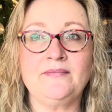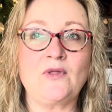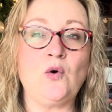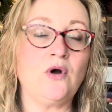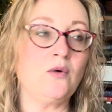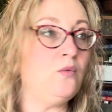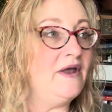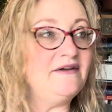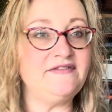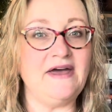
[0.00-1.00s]
or
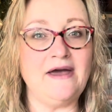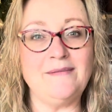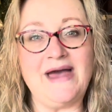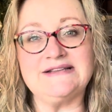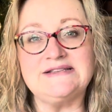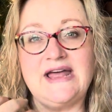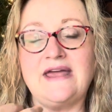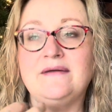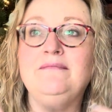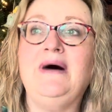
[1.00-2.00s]
one of them as
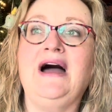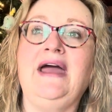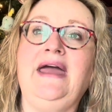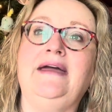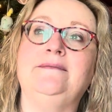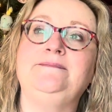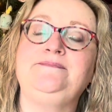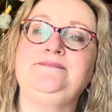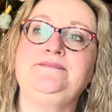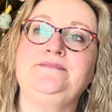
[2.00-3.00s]
like my
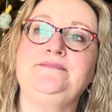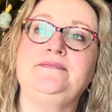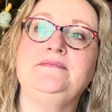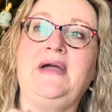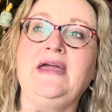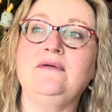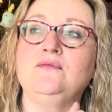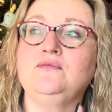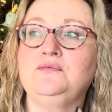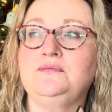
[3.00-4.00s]

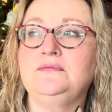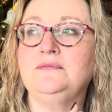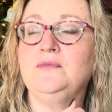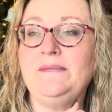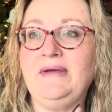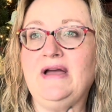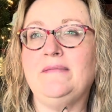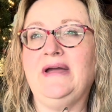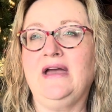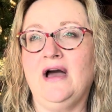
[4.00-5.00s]
ribbing on
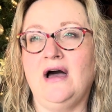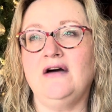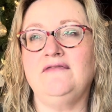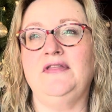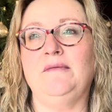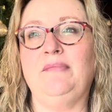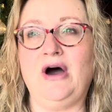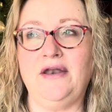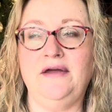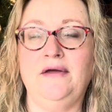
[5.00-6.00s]
my cuff in the
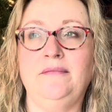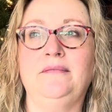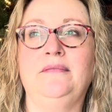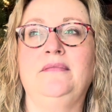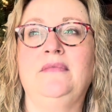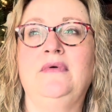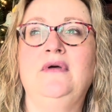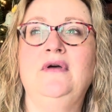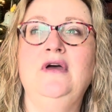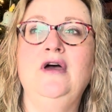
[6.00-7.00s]
bottom.
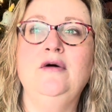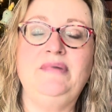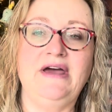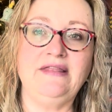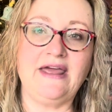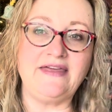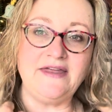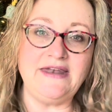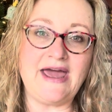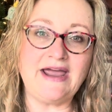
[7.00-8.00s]
But like
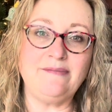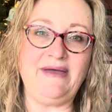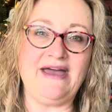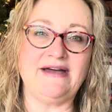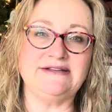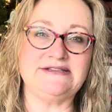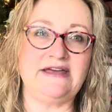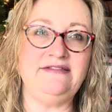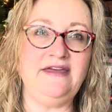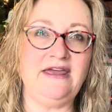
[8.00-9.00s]
the neckband, I
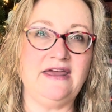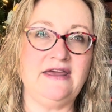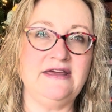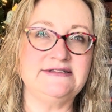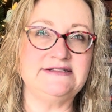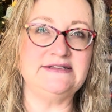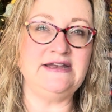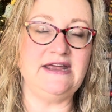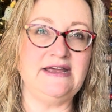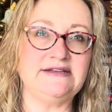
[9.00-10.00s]
think, is
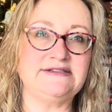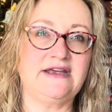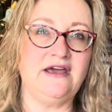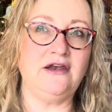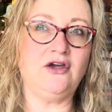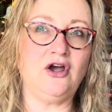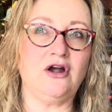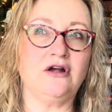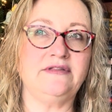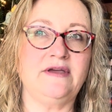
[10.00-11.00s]
knit
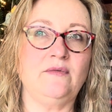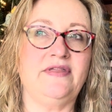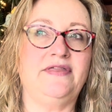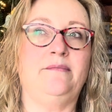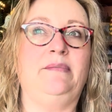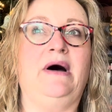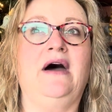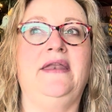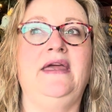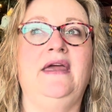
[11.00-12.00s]
concurrently with the
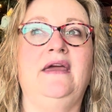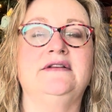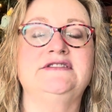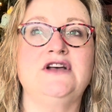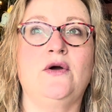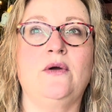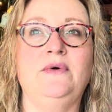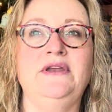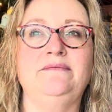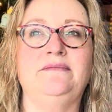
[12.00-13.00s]
body. So it
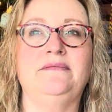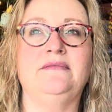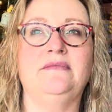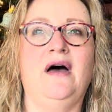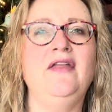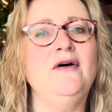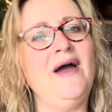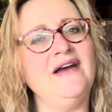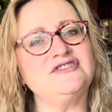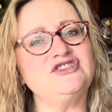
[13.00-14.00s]
wouldn't, although I
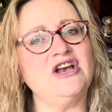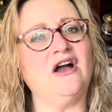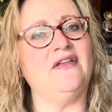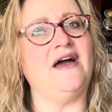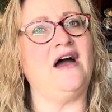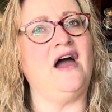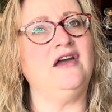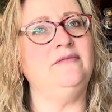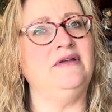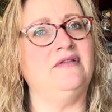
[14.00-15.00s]
have to check on that. I
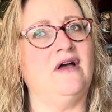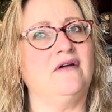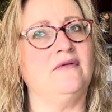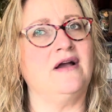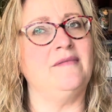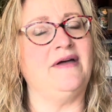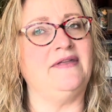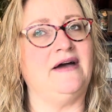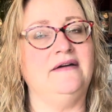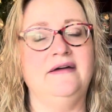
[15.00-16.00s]
could be wrong about that.